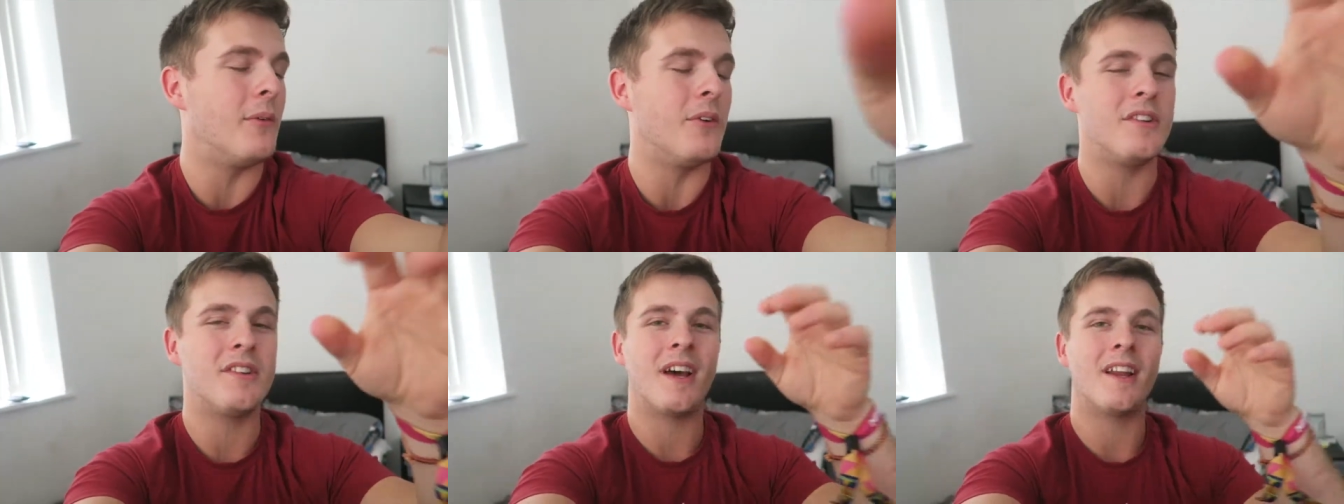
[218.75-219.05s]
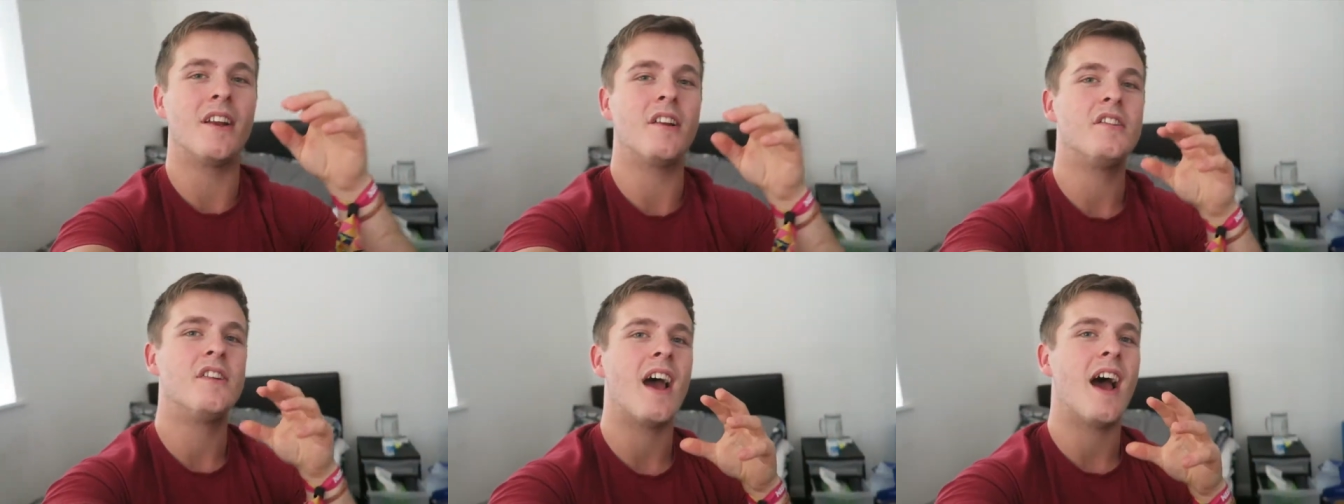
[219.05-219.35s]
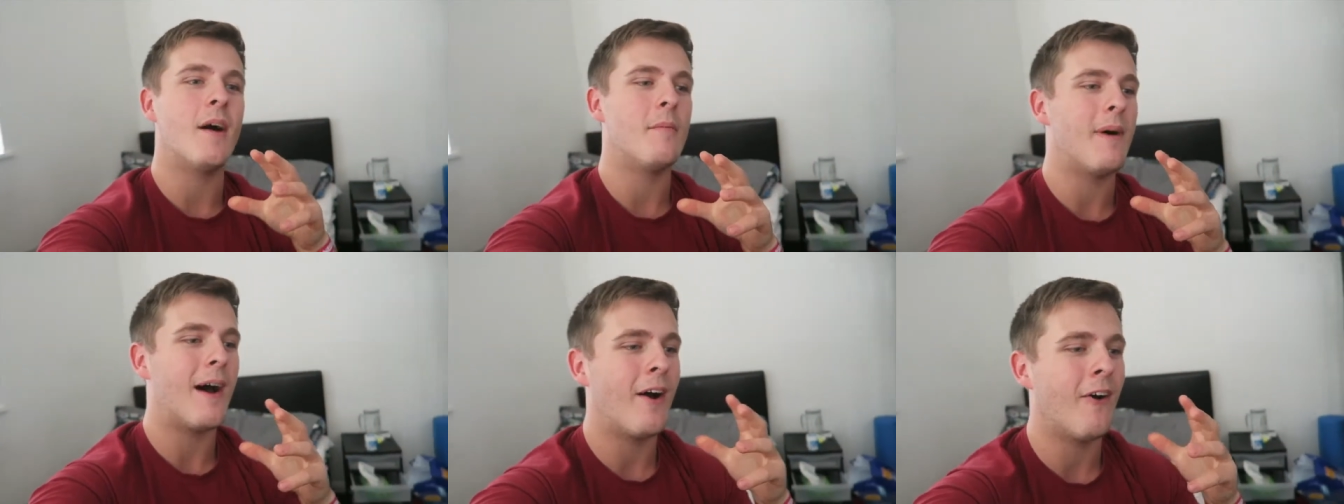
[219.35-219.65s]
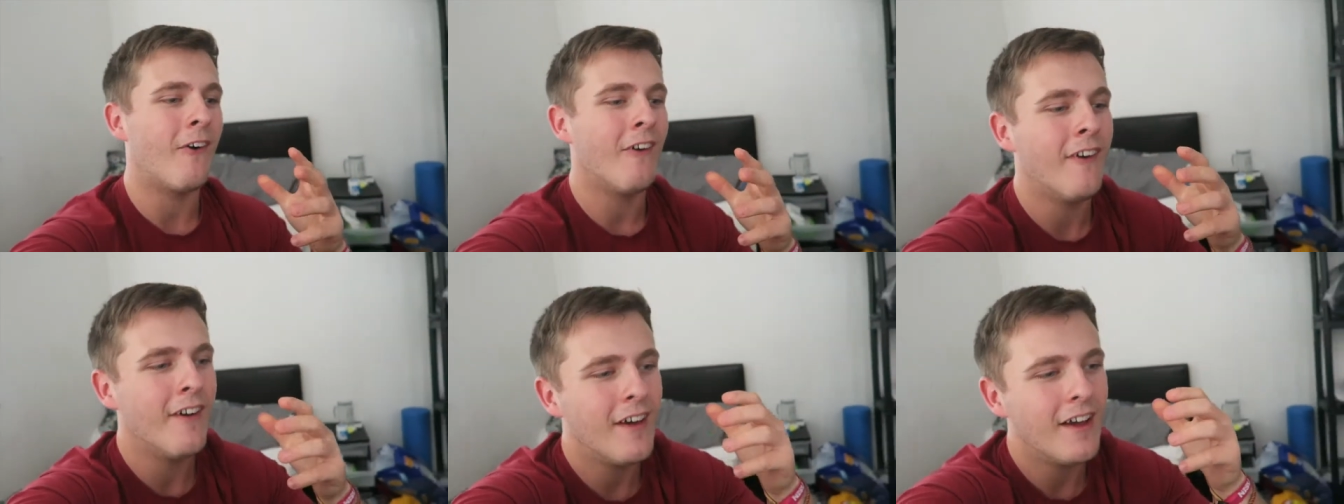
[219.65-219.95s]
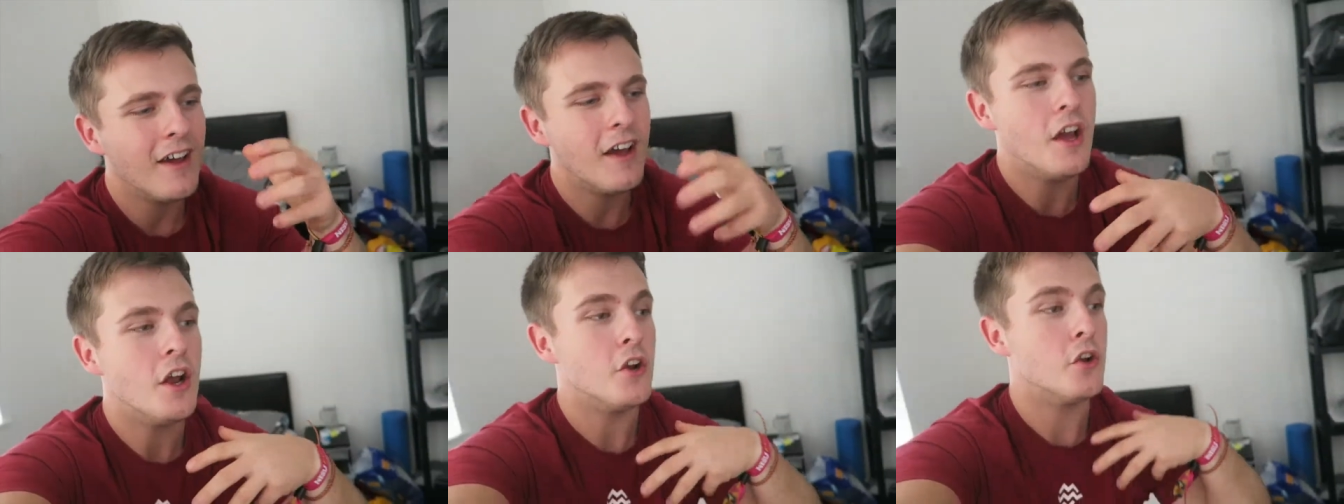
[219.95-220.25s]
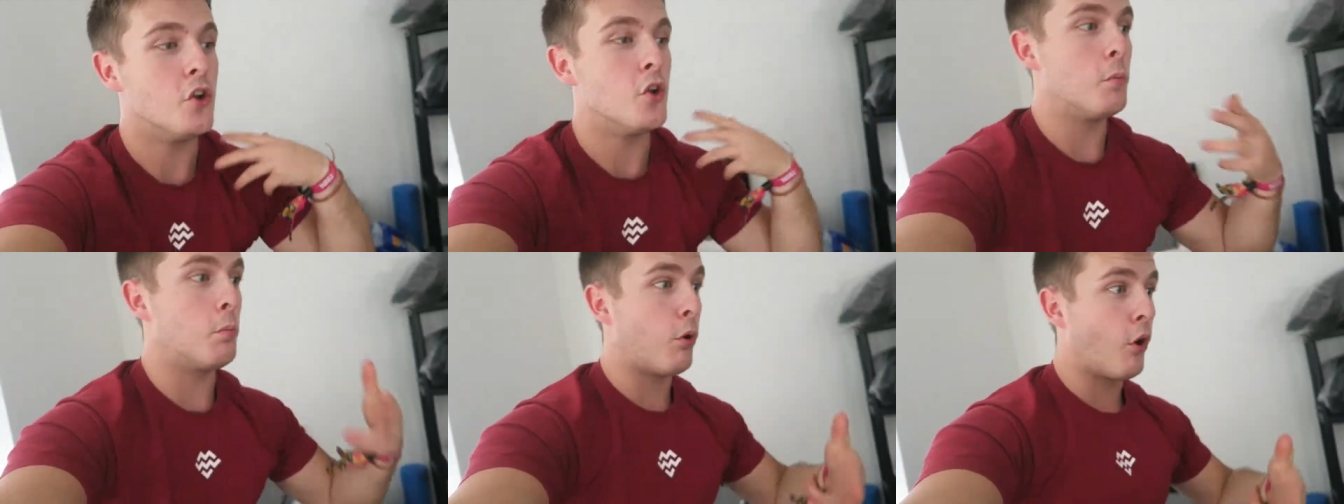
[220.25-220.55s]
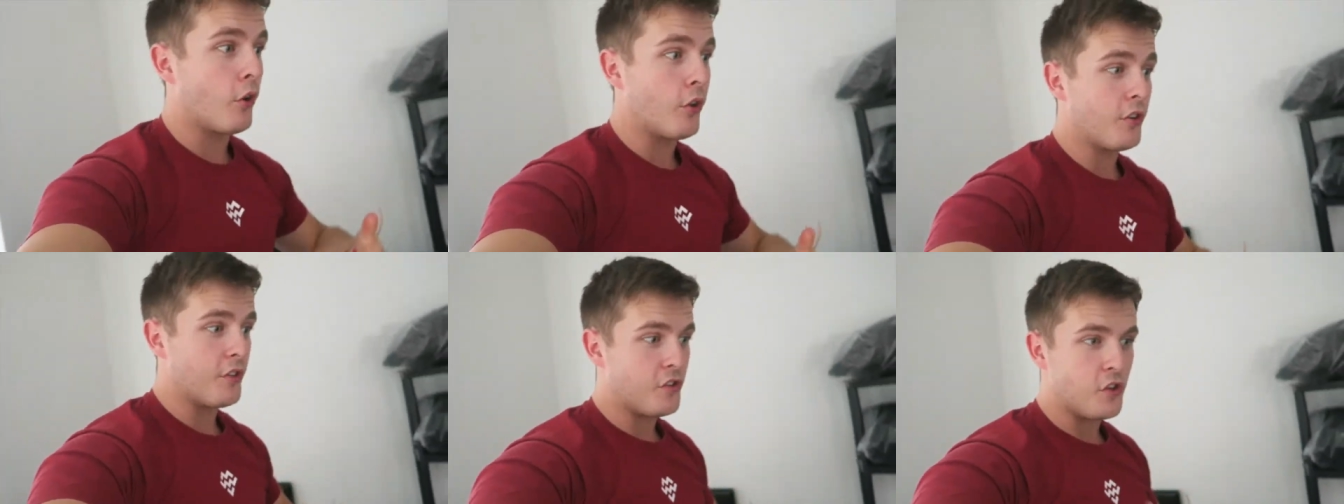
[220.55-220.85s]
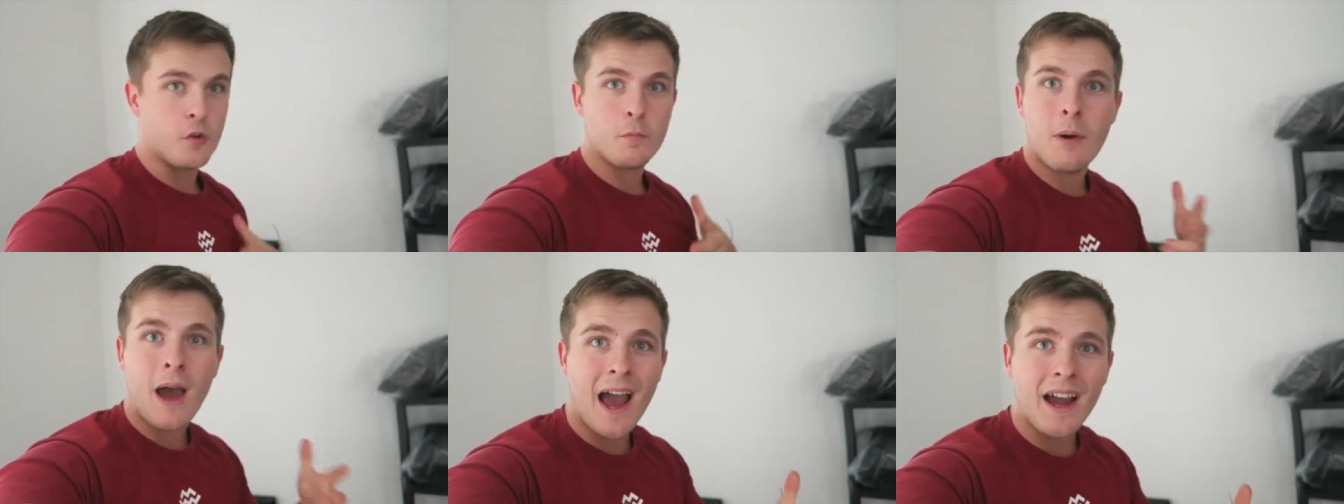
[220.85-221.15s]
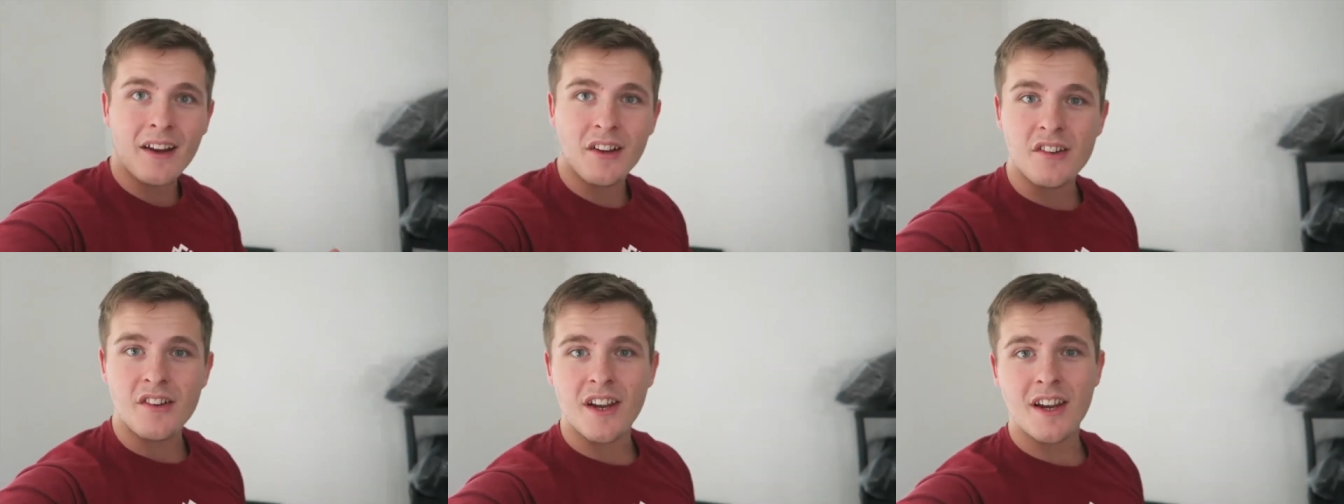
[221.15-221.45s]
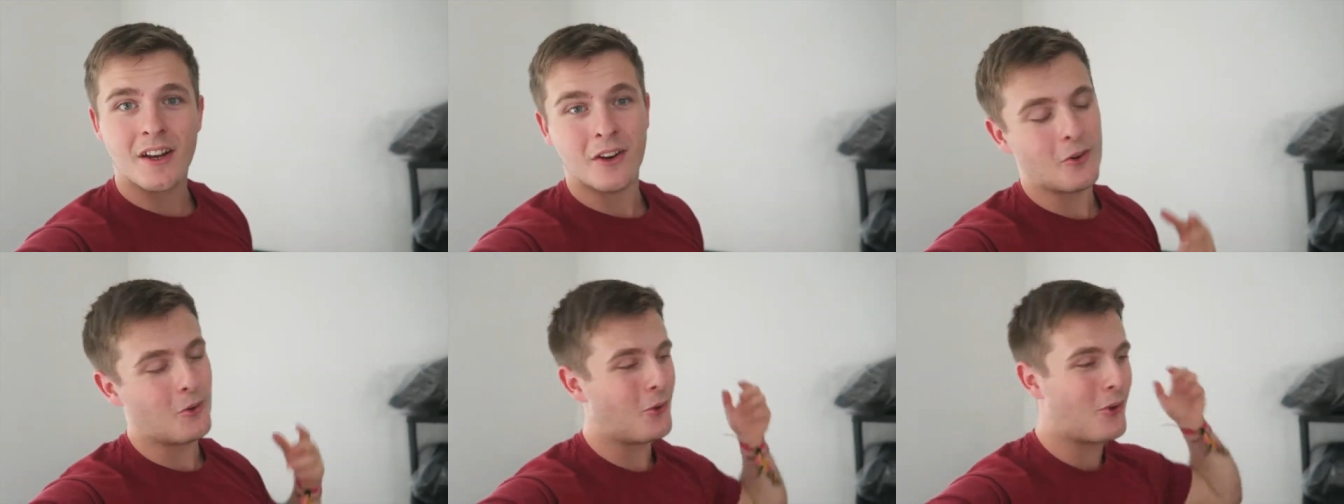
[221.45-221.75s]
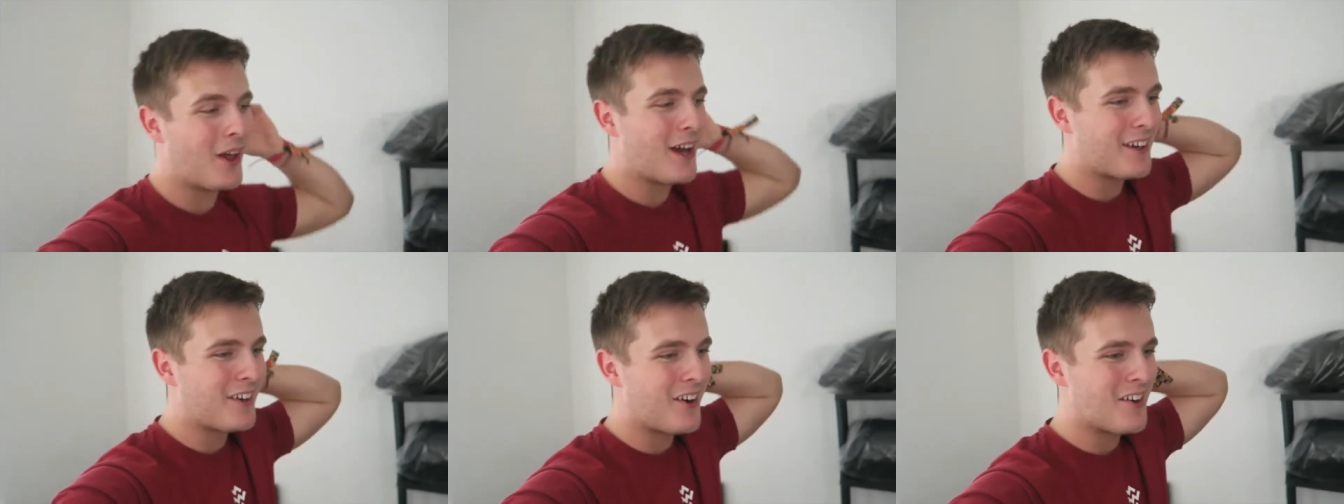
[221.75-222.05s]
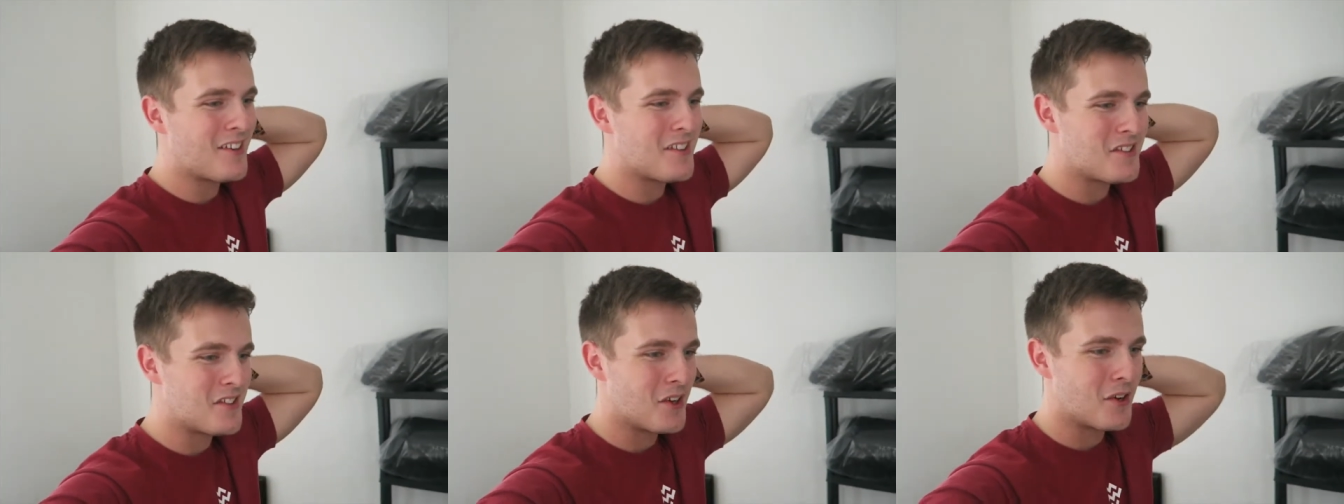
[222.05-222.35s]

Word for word: We just had a chat about new products, new packaging and all that kind of